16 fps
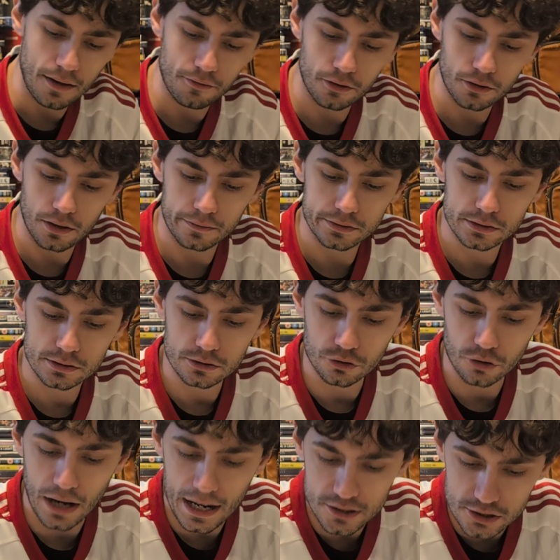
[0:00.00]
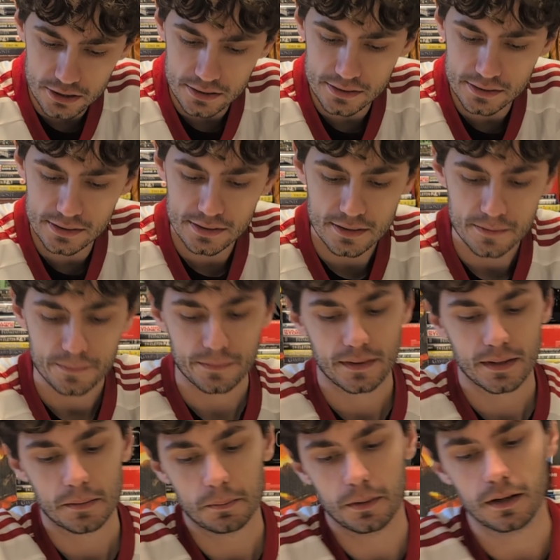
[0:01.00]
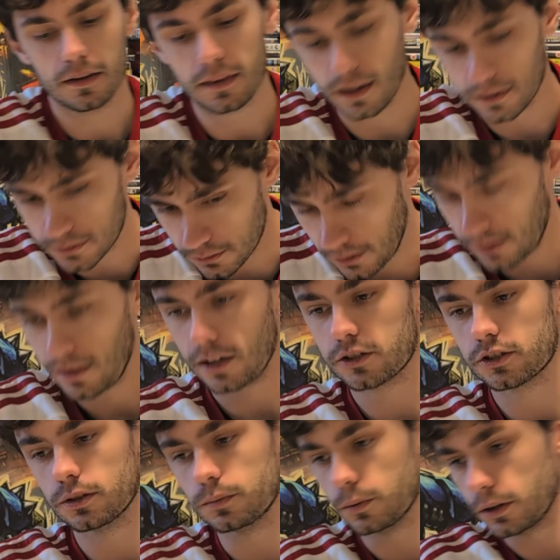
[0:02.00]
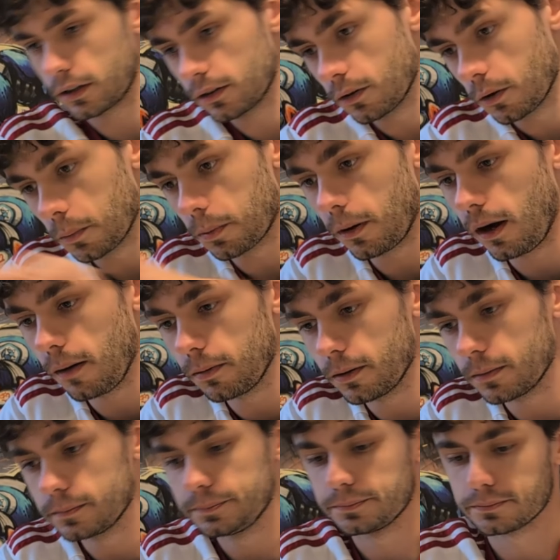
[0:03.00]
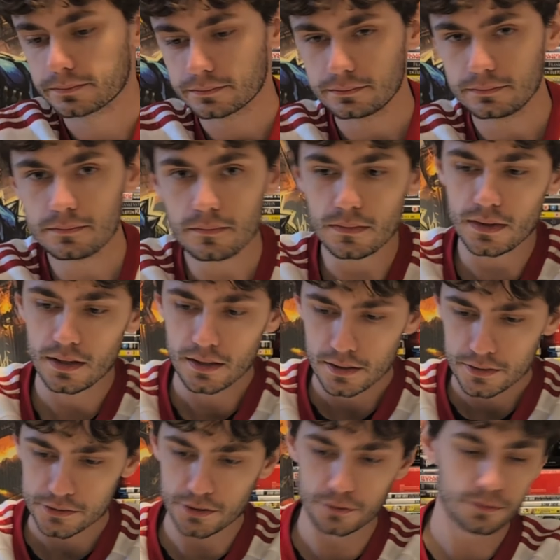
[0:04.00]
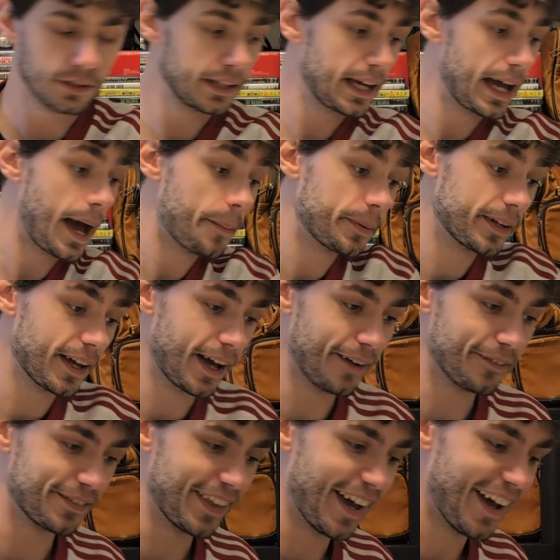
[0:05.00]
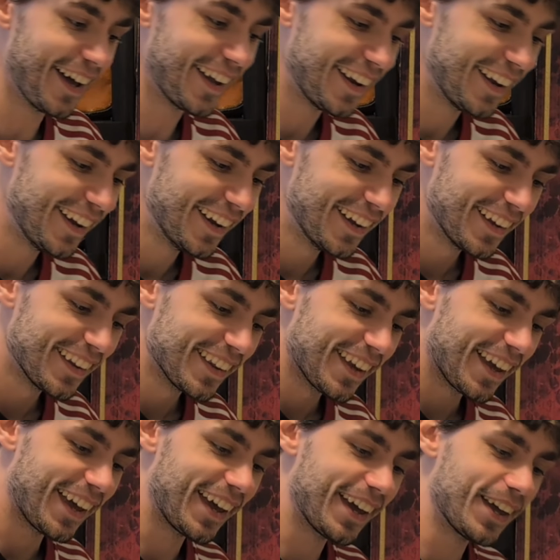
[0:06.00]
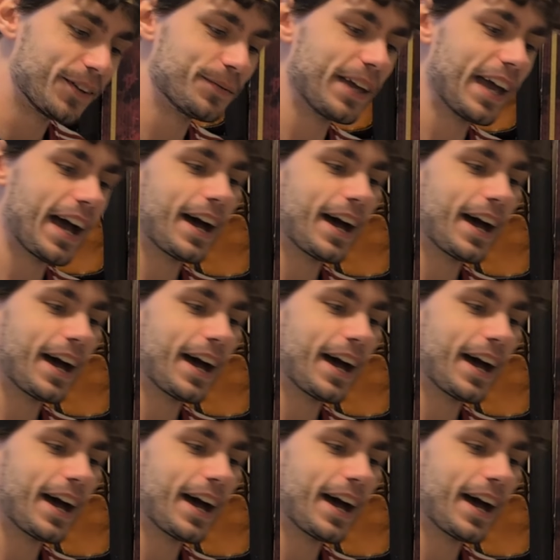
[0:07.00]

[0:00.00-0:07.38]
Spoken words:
level of scratches, but that's all right. That should work no problem. So really happy to have that. And we